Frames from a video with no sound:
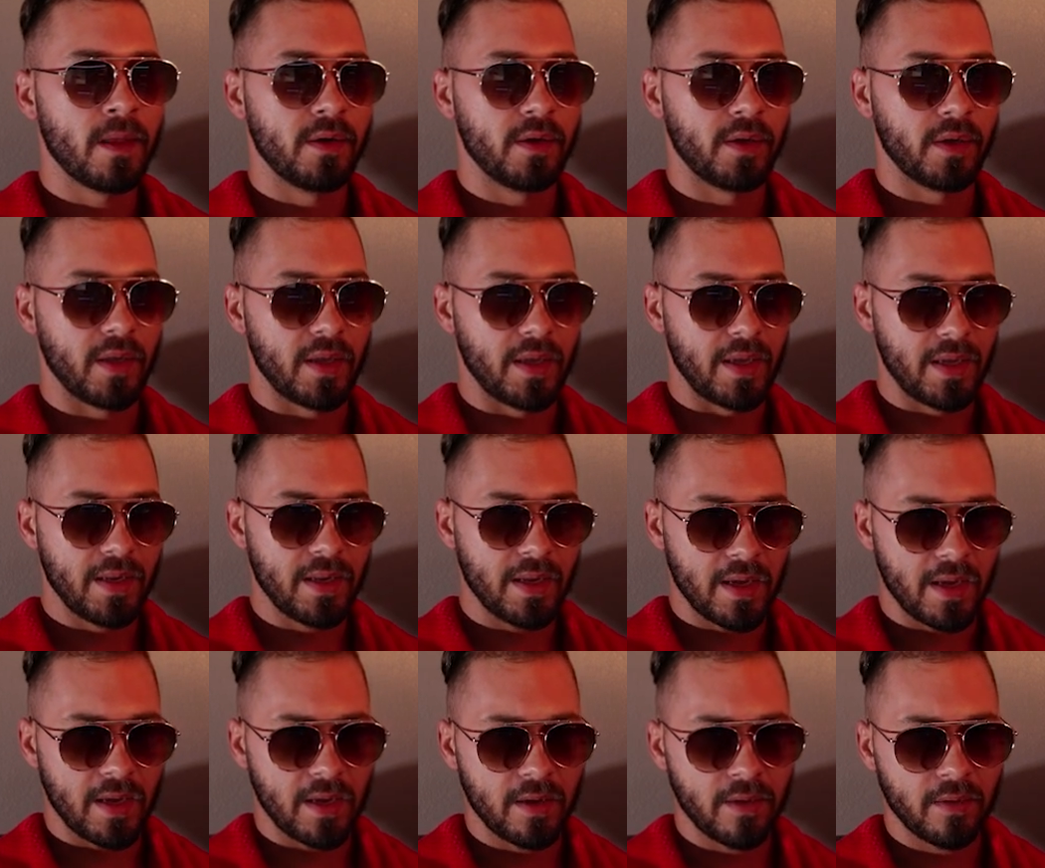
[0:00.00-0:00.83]
You're gonna hit
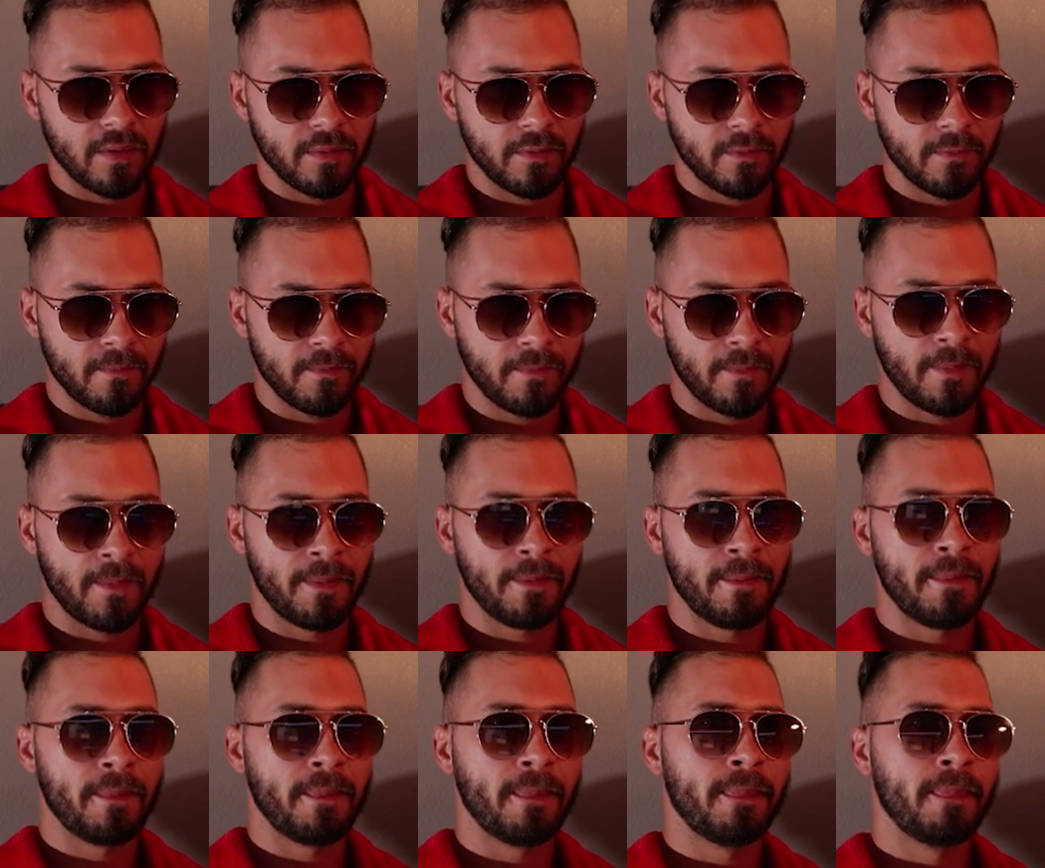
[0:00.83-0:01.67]
A,
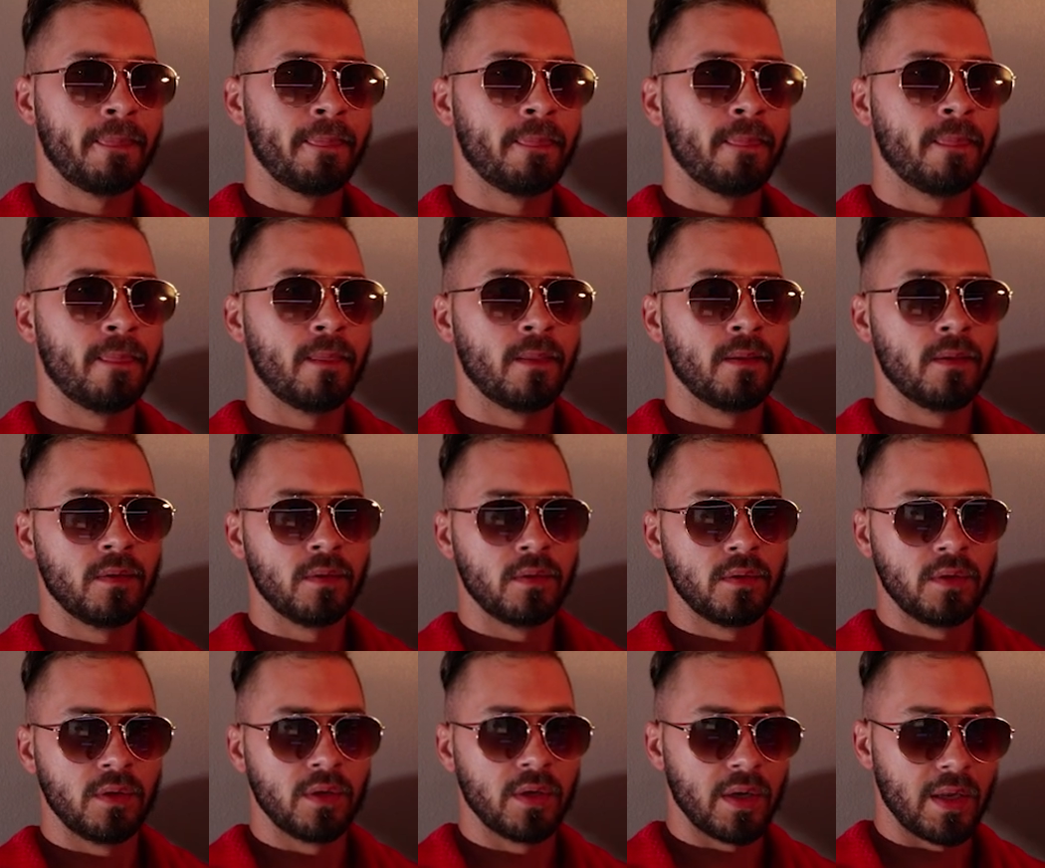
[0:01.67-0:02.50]

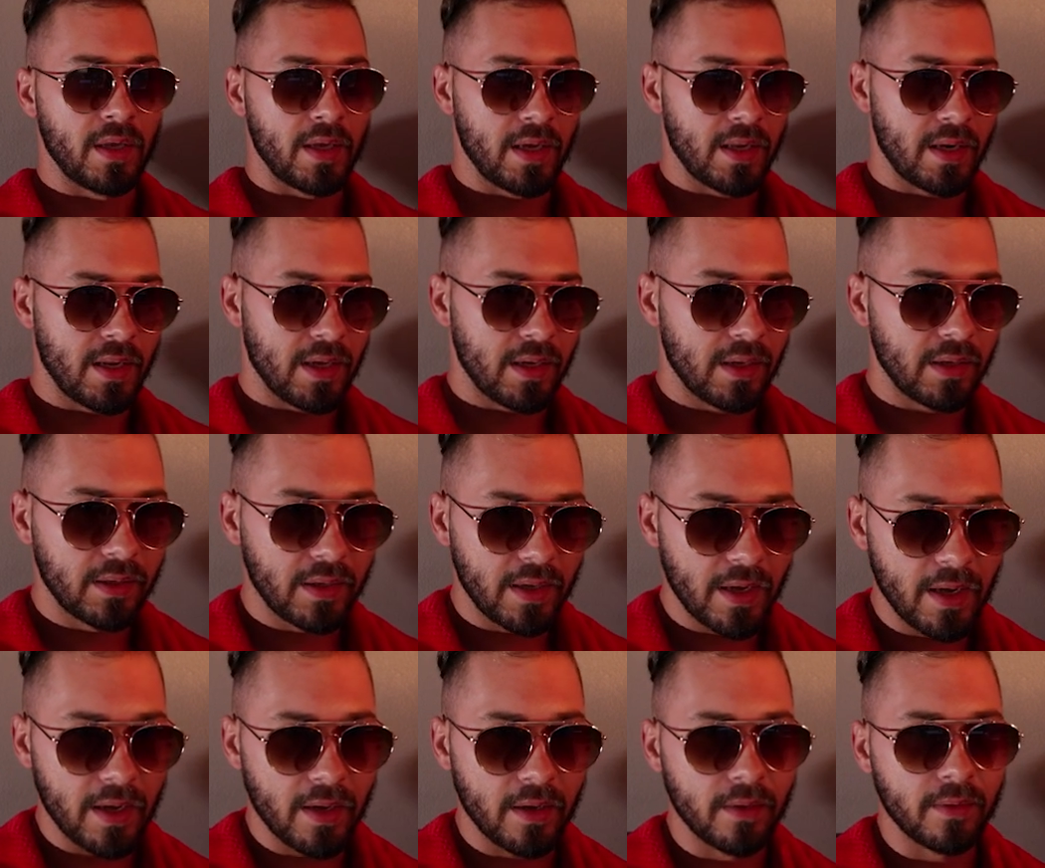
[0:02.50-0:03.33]
you're gonna hit A
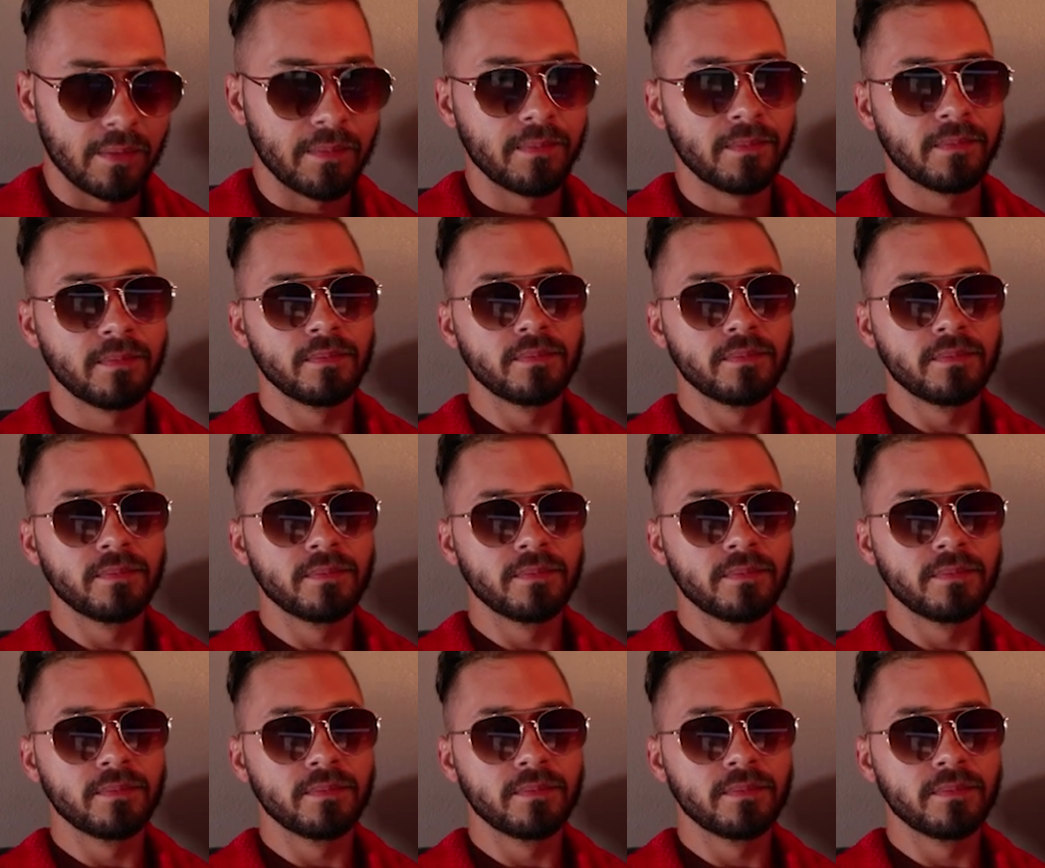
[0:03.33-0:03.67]
again,